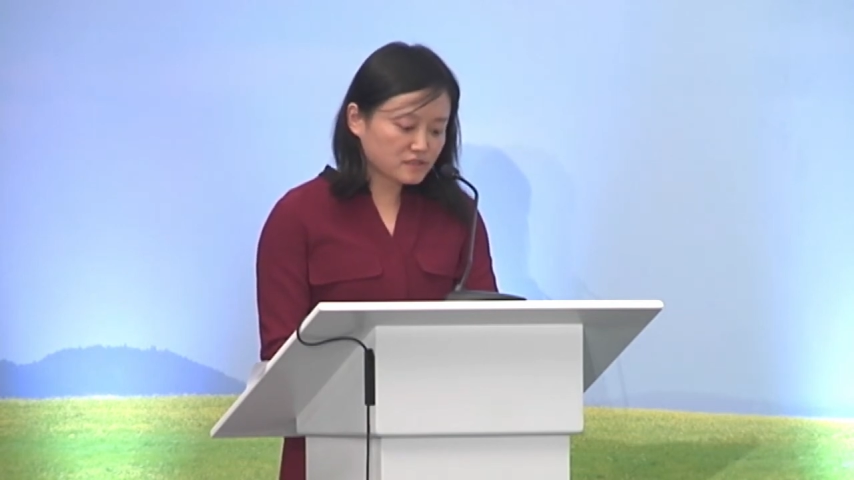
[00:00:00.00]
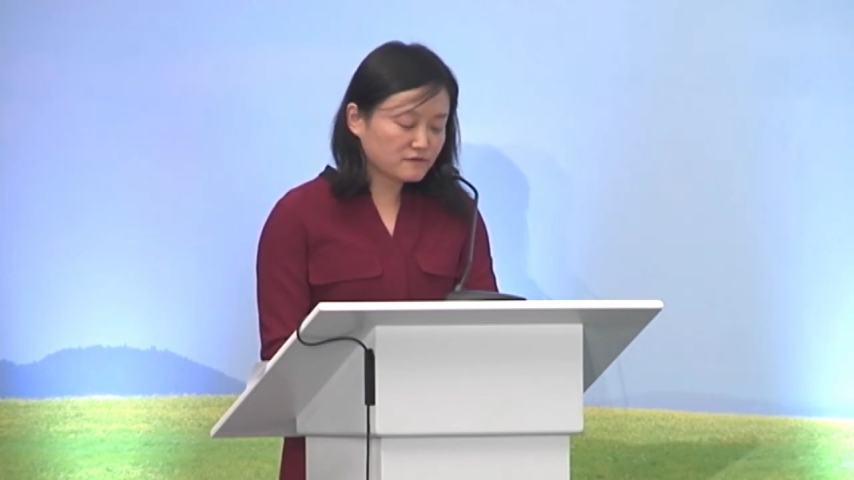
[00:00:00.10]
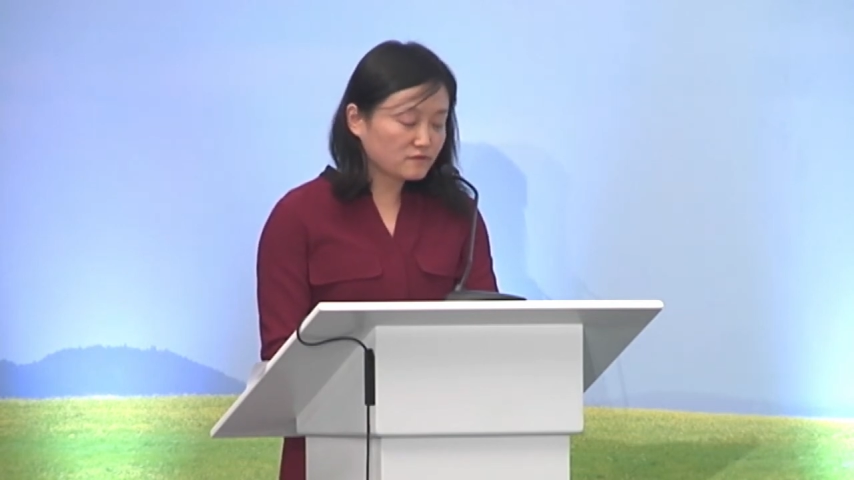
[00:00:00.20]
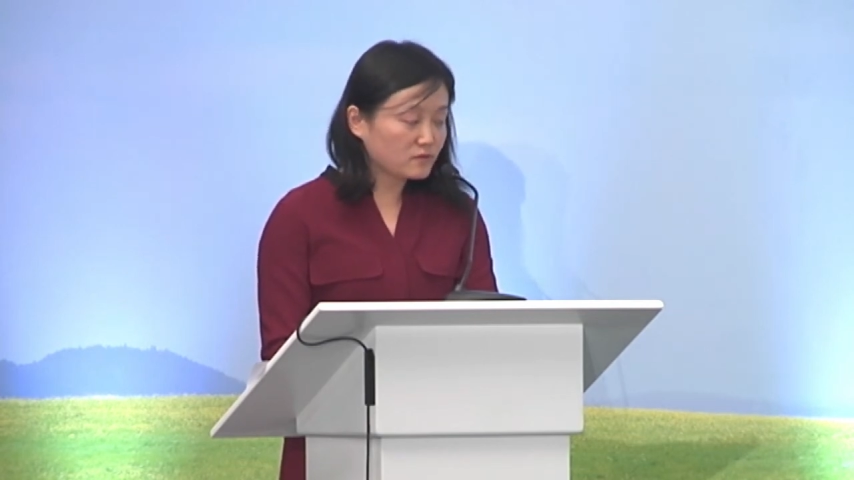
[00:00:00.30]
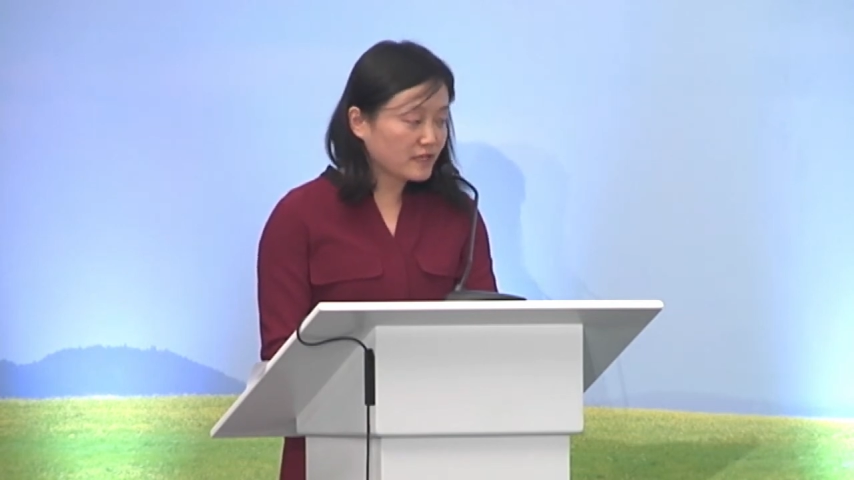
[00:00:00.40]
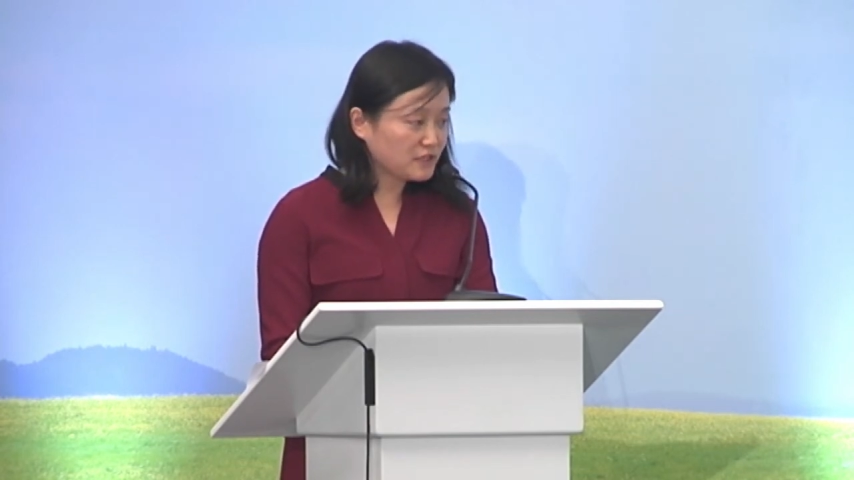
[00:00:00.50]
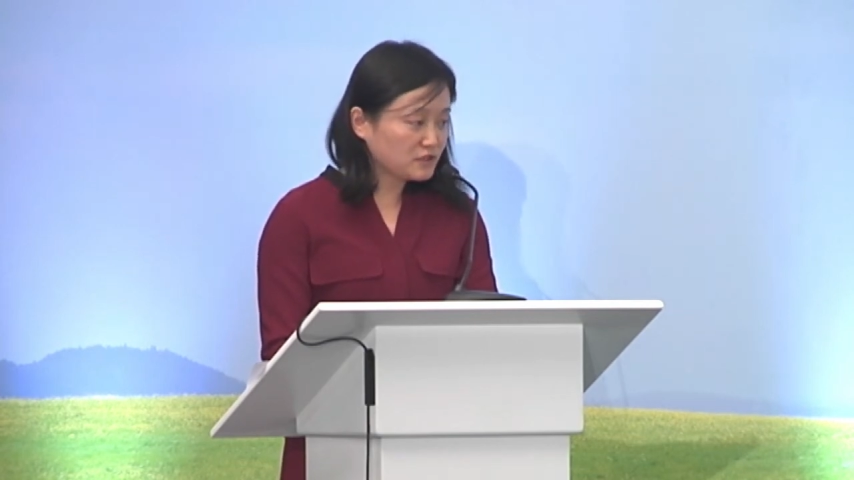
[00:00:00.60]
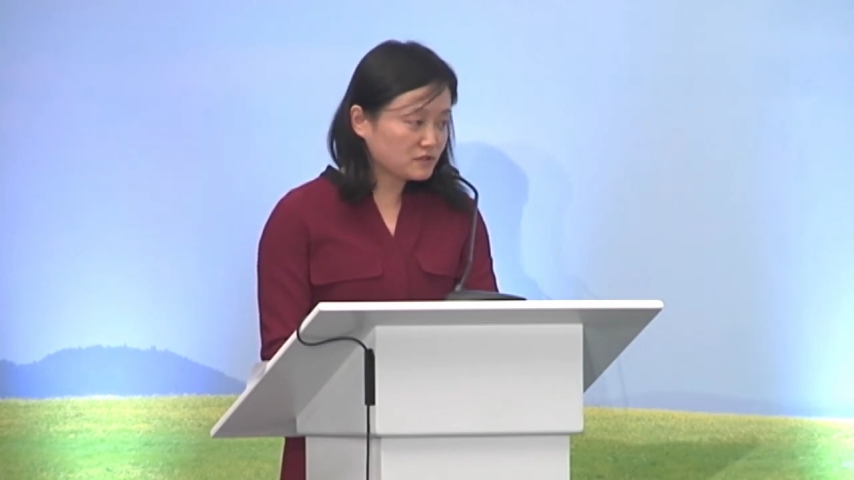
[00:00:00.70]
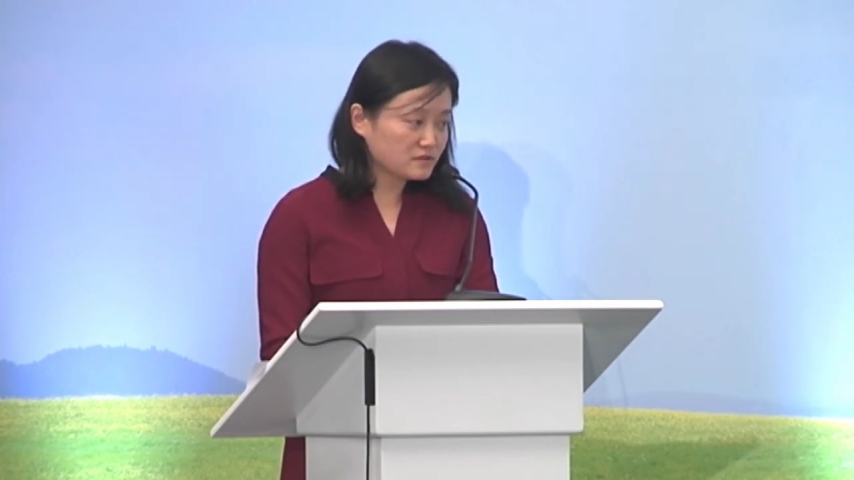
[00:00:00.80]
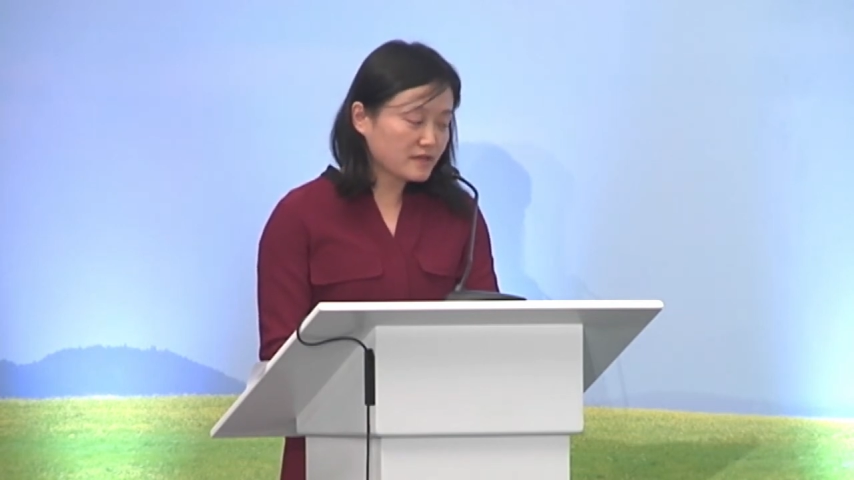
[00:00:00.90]
for
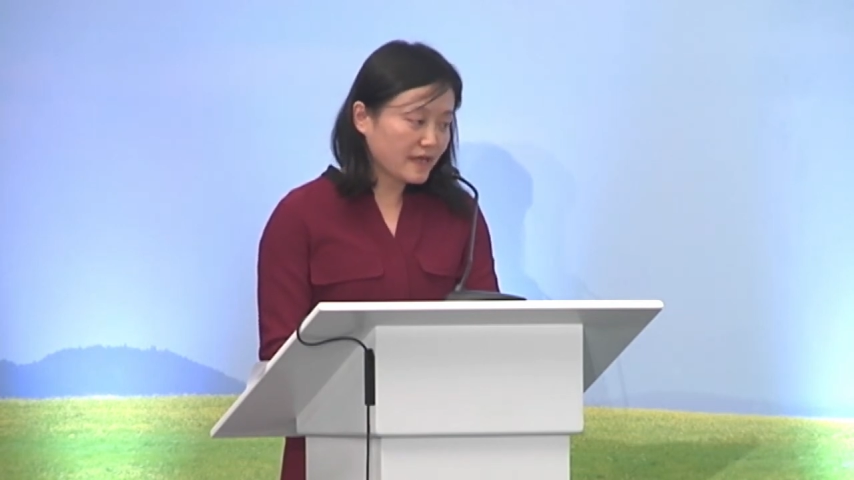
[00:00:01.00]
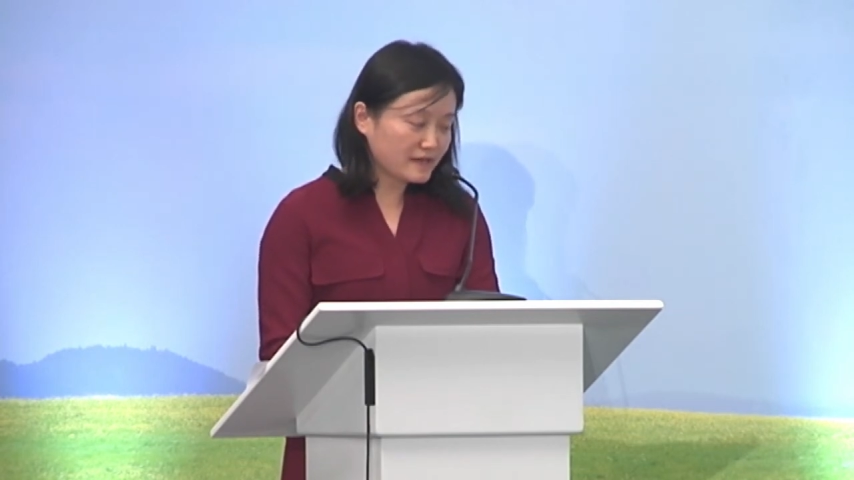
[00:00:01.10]
nature